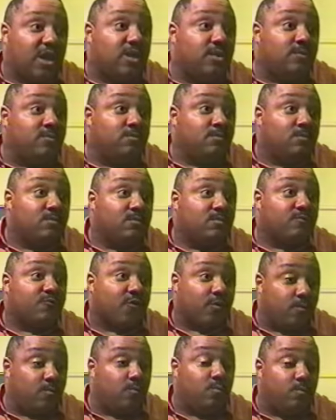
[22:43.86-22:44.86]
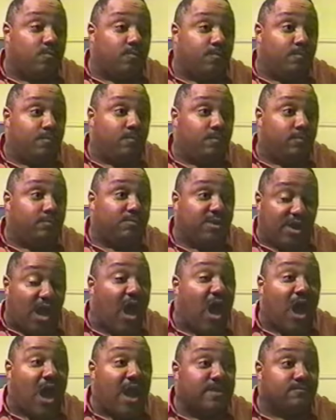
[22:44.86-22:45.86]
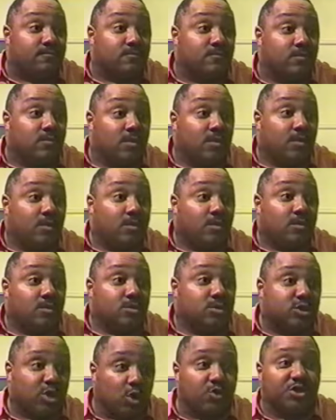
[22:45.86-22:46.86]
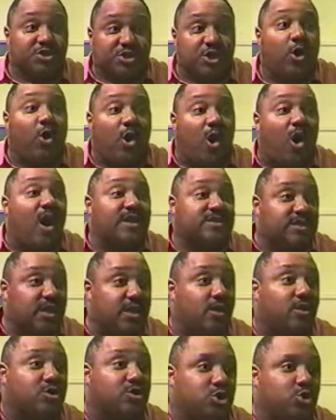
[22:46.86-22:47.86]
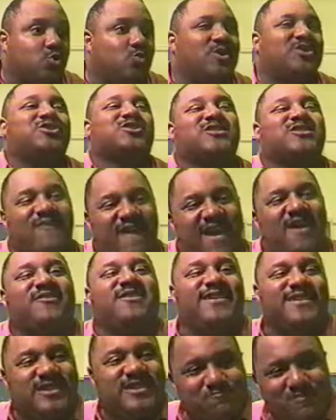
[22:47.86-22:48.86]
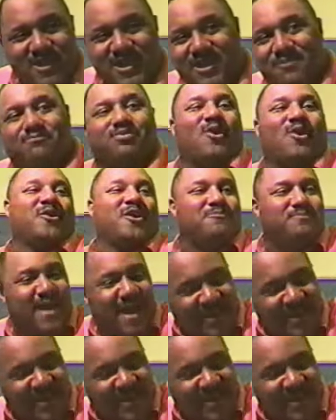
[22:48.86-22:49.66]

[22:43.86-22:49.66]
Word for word: came from beyond. So the Zohar tells you, which is found in Spain, brought up